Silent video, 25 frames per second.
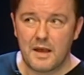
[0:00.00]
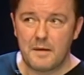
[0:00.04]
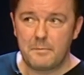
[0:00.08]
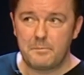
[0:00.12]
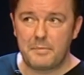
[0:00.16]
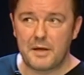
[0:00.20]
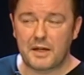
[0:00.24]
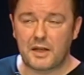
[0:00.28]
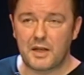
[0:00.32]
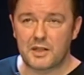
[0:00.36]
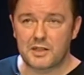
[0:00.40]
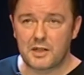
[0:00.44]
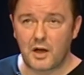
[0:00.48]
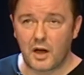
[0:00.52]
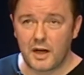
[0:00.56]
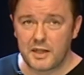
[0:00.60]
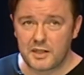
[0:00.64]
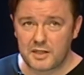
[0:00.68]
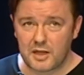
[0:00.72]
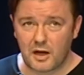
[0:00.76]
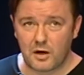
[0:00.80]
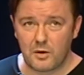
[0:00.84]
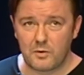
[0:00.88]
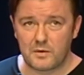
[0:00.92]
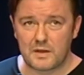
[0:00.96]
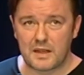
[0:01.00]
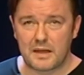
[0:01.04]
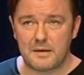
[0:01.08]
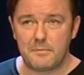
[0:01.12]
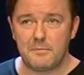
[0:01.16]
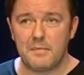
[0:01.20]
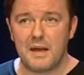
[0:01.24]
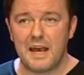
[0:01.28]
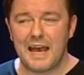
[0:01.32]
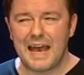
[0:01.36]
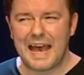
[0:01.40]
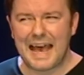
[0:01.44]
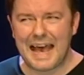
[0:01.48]
Because I told
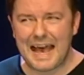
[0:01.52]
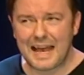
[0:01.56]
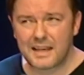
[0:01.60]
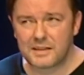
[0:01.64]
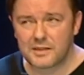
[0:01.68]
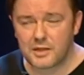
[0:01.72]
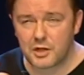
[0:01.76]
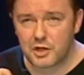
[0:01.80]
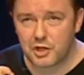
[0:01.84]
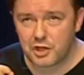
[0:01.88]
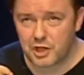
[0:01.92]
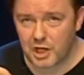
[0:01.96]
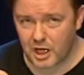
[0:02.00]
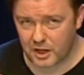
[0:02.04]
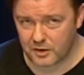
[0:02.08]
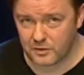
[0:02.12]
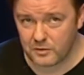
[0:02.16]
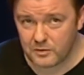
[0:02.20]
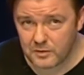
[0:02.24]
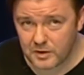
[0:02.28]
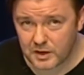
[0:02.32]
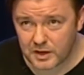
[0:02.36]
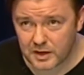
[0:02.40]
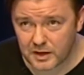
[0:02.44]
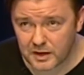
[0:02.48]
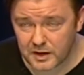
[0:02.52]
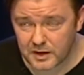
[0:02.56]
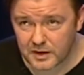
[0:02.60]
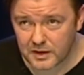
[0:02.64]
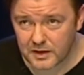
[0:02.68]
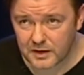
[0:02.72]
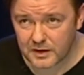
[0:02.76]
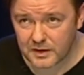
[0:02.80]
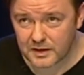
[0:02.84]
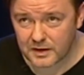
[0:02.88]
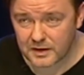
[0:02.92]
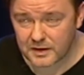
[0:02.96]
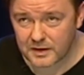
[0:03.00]
him, as a joke,
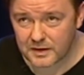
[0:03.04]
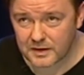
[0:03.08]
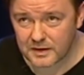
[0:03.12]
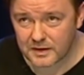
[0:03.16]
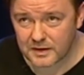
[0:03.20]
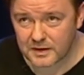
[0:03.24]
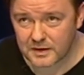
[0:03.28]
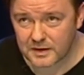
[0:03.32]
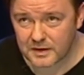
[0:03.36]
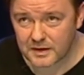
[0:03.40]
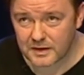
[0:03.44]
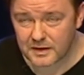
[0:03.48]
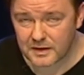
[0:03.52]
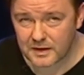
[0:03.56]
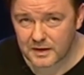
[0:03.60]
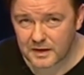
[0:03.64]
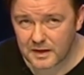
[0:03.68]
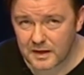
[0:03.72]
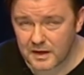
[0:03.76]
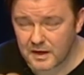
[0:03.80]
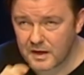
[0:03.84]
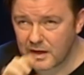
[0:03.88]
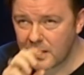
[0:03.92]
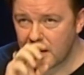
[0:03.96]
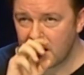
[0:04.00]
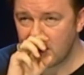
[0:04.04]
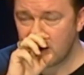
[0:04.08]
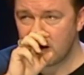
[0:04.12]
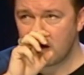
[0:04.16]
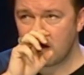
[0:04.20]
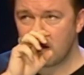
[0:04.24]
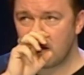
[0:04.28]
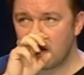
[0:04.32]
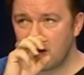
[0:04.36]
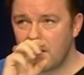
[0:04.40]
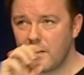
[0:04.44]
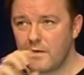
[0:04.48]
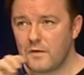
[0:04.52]
that
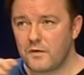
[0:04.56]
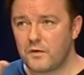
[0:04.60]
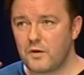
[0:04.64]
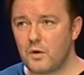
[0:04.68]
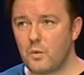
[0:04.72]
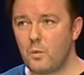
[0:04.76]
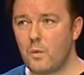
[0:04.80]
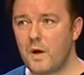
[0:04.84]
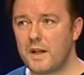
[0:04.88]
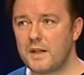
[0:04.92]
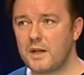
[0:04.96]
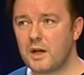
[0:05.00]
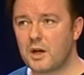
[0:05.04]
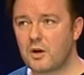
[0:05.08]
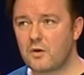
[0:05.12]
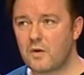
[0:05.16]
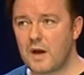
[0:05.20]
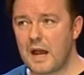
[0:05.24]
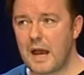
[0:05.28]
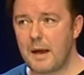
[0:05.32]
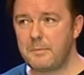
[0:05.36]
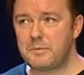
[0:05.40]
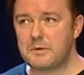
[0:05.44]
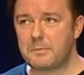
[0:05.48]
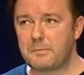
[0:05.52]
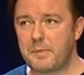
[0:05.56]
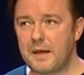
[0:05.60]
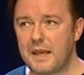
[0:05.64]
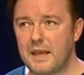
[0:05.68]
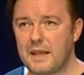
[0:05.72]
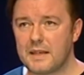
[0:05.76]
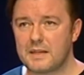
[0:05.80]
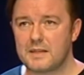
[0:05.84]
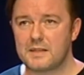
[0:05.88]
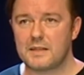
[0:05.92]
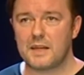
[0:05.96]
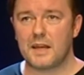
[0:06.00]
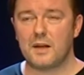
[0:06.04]
when a crab's
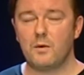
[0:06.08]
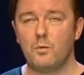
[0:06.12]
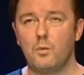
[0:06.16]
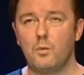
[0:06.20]
pissed, it